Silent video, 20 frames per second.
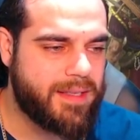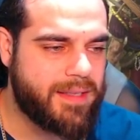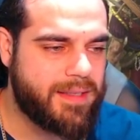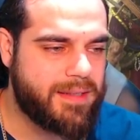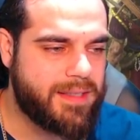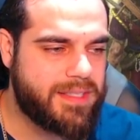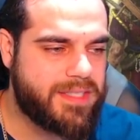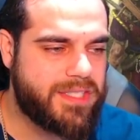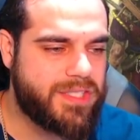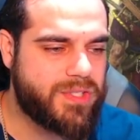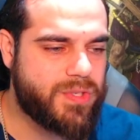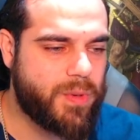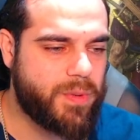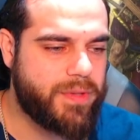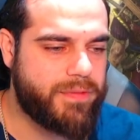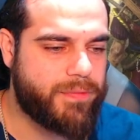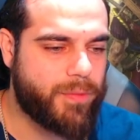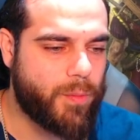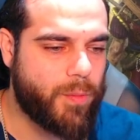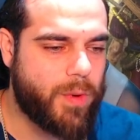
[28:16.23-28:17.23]
This is
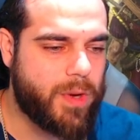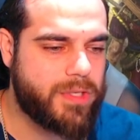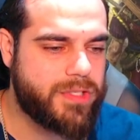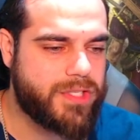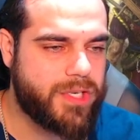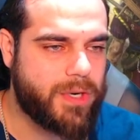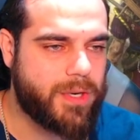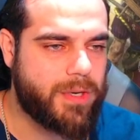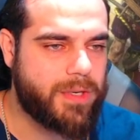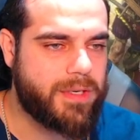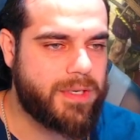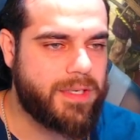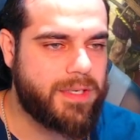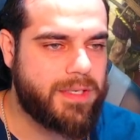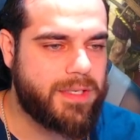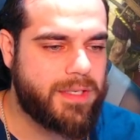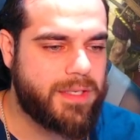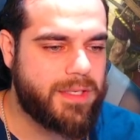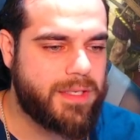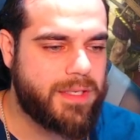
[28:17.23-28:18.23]
only for 1 turn.
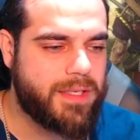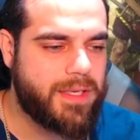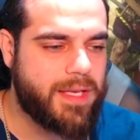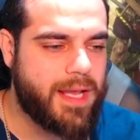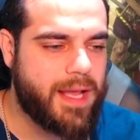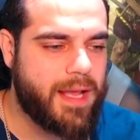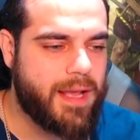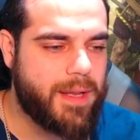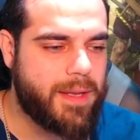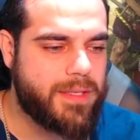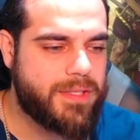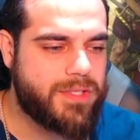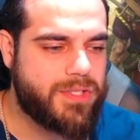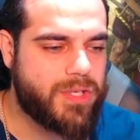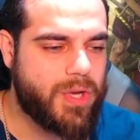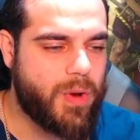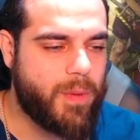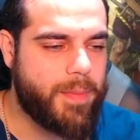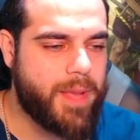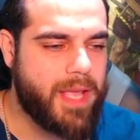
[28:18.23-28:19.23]

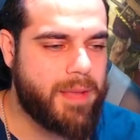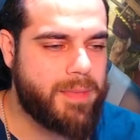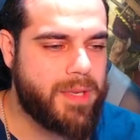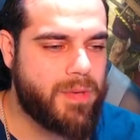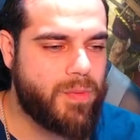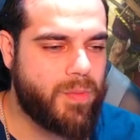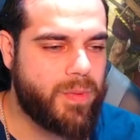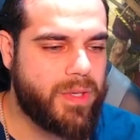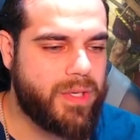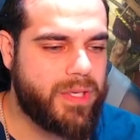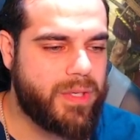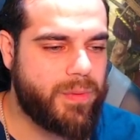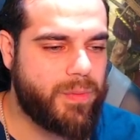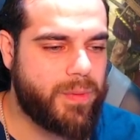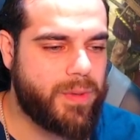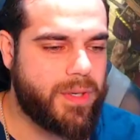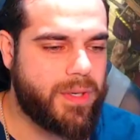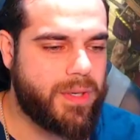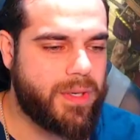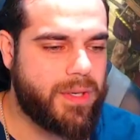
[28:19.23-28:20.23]
So maybe we
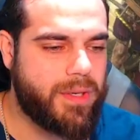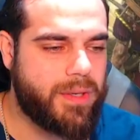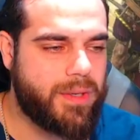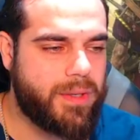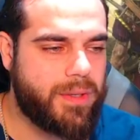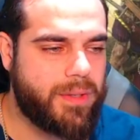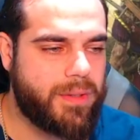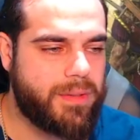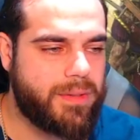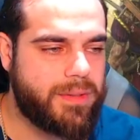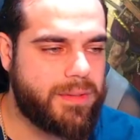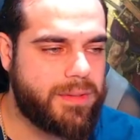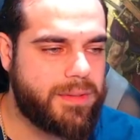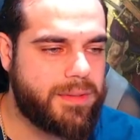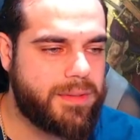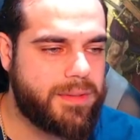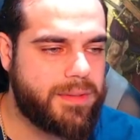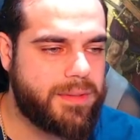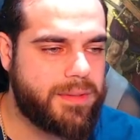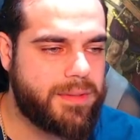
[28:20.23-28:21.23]
will...
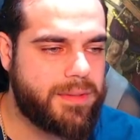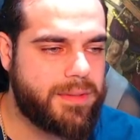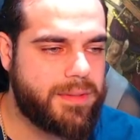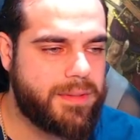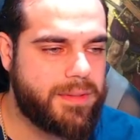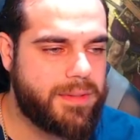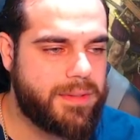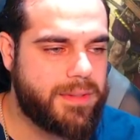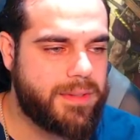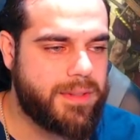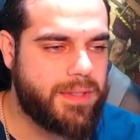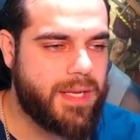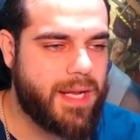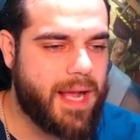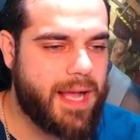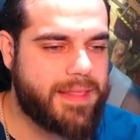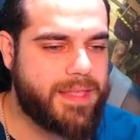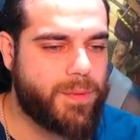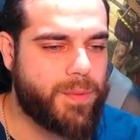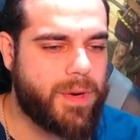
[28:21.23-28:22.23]

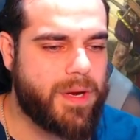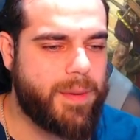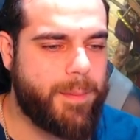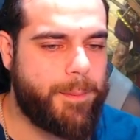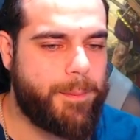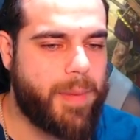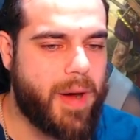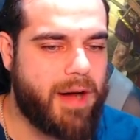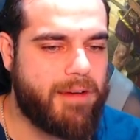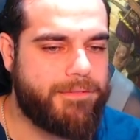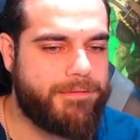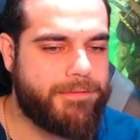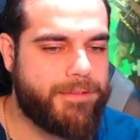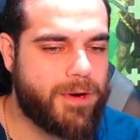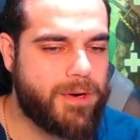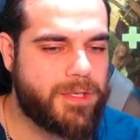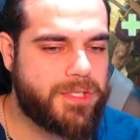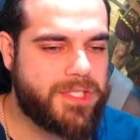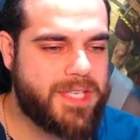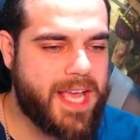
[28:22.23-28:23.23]
I think we're going to buff
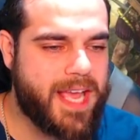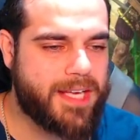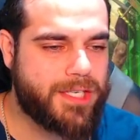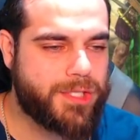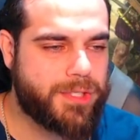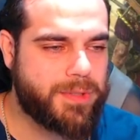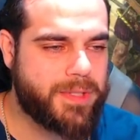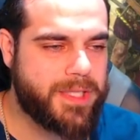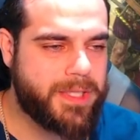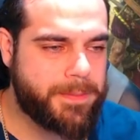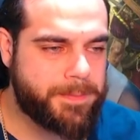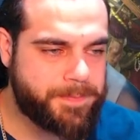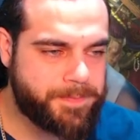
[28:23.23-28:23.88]
first, actually.